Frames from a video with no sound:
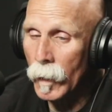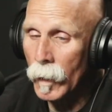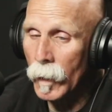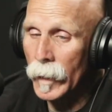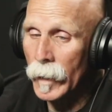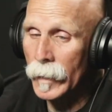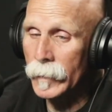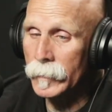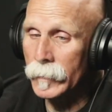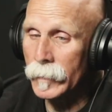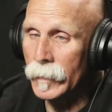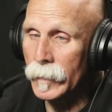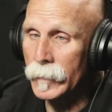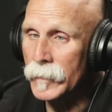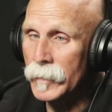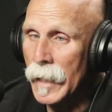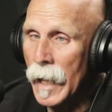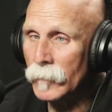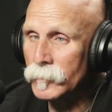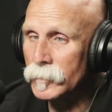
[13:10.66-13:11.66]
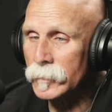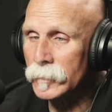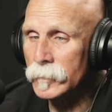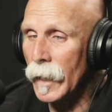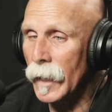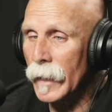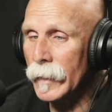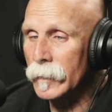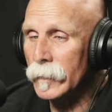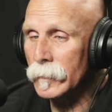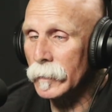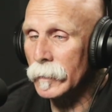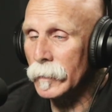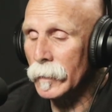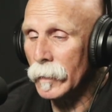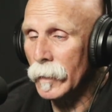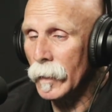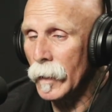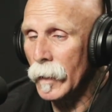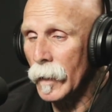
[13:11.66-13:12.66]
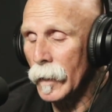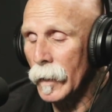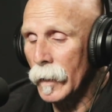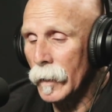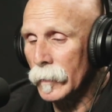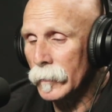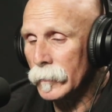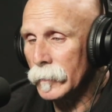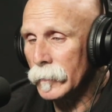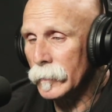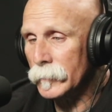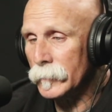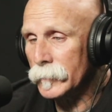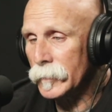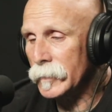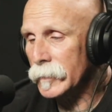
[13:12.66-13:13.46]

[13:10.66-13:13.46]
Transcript: And now she's like, she